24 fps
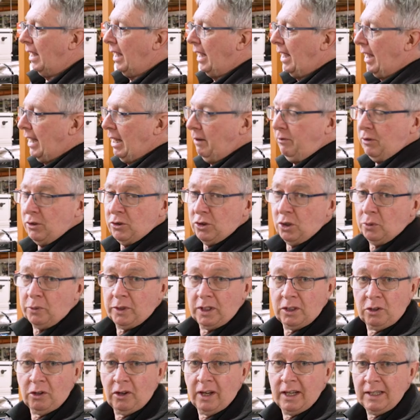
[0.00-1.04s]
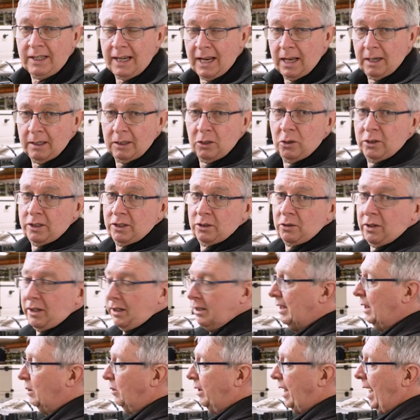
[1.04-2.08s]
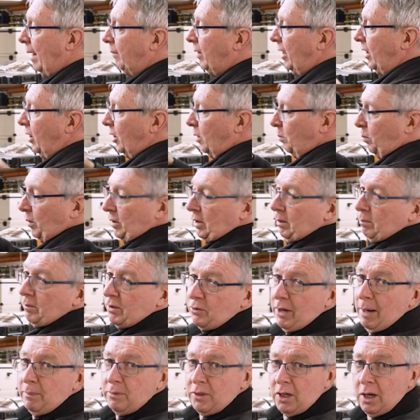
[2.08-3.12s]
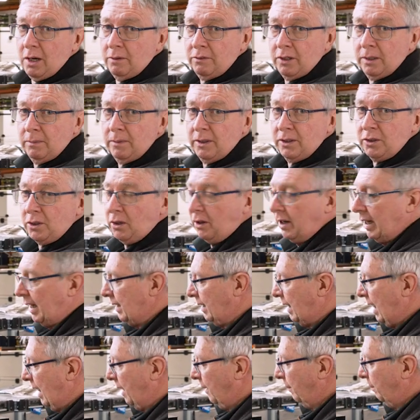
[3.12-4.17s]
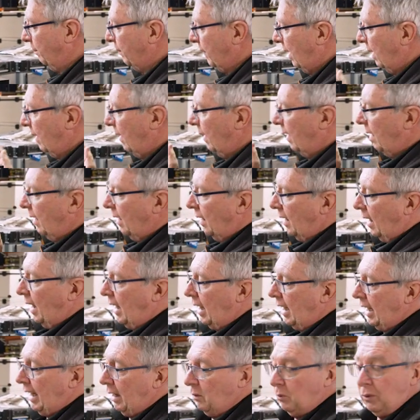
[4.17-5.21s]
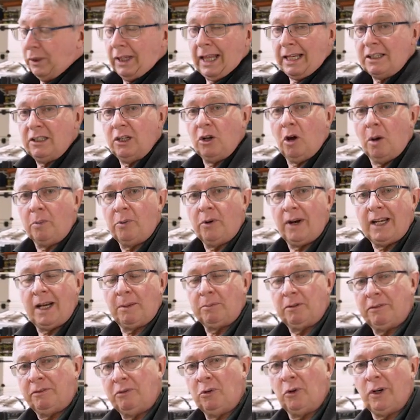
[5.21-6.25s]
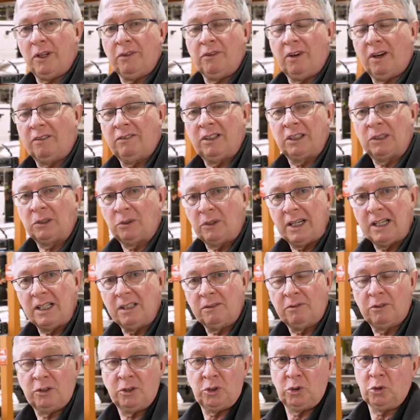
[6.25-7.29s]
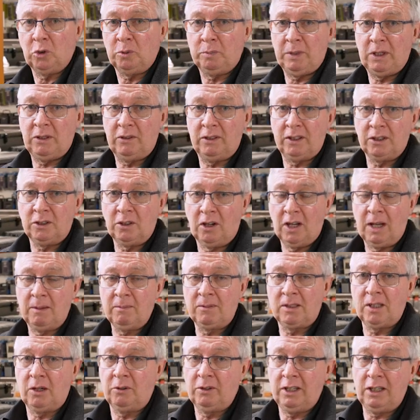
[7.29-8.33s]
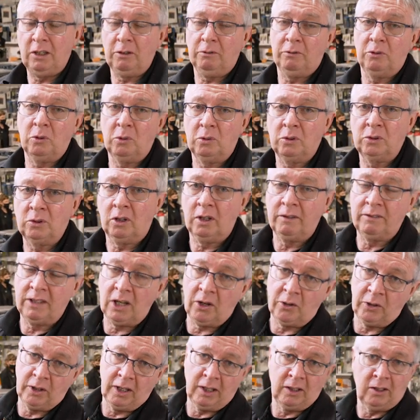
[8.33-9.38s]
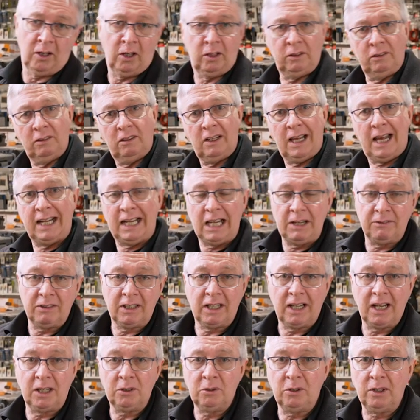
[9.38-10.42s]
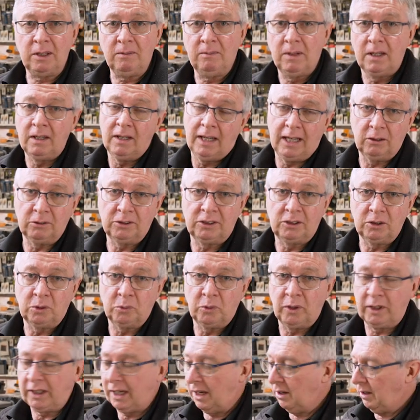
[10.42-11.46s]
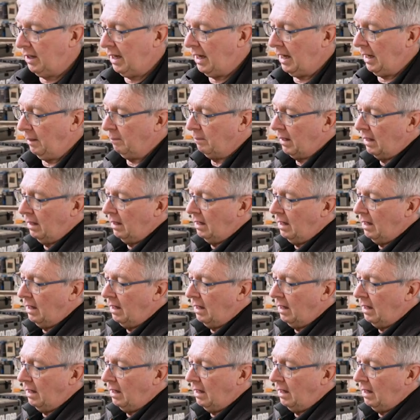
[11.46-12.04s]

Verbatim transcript: Uh, if you do want to tie it down, of course it's got a steel cabinet, you can put some straps over it and tie it down. Uh, it will actually operate up to 45 degrees for a short period of time. So in a four-wheel drive, you going in an uneven country, it'll still work okay.